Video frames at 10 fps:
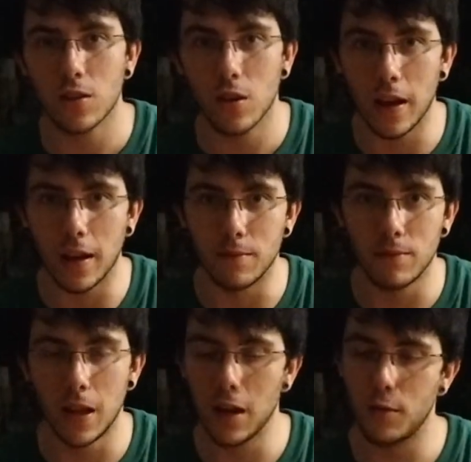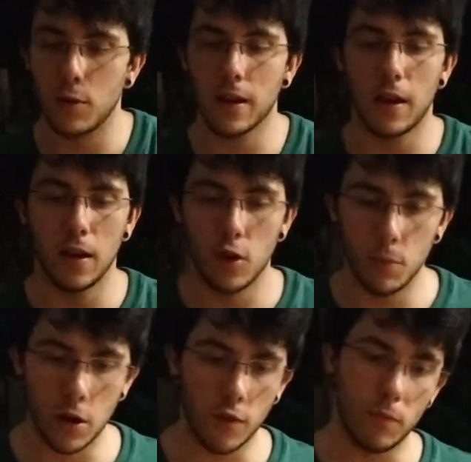So yeah, delivering a little
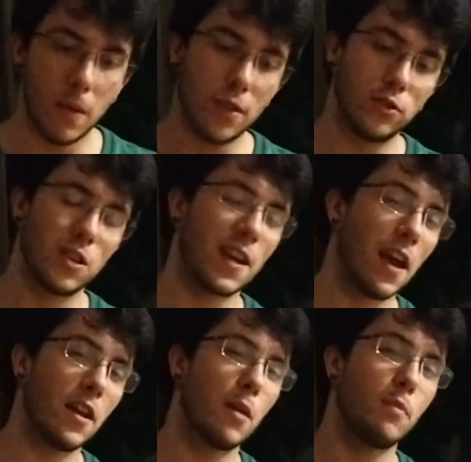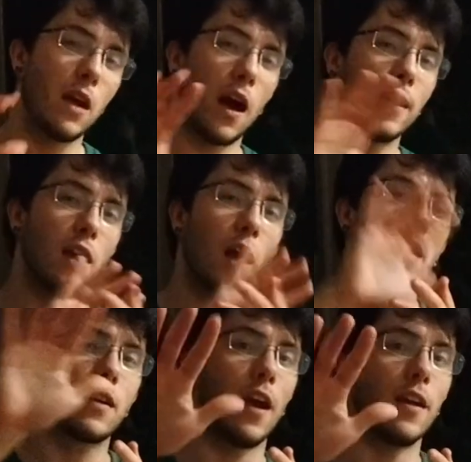bit of Matthew Siqueira behind
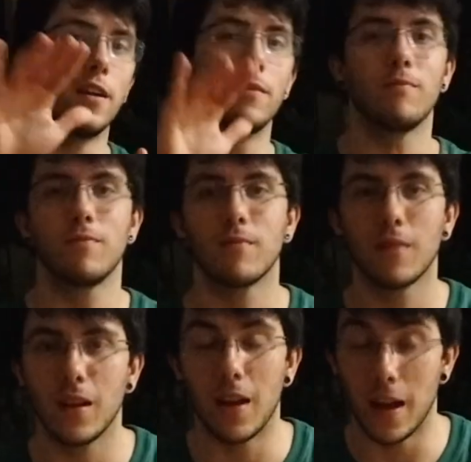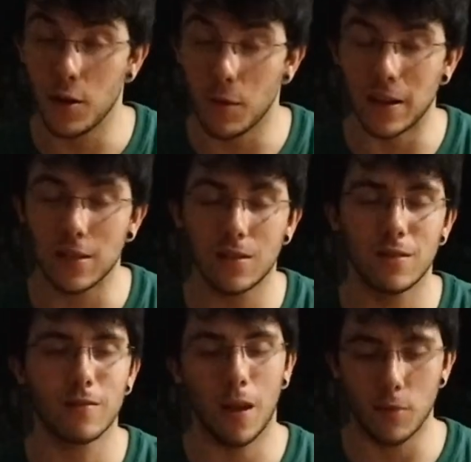Kayda. Anyways,
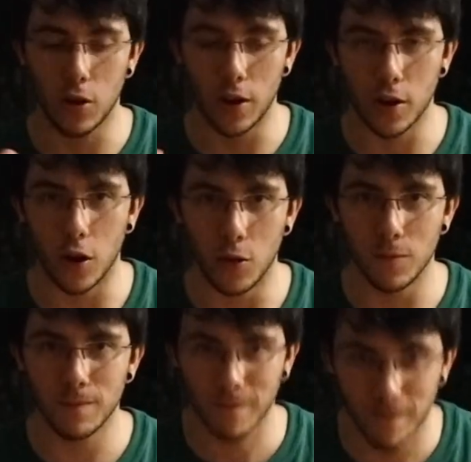I'm gonna go.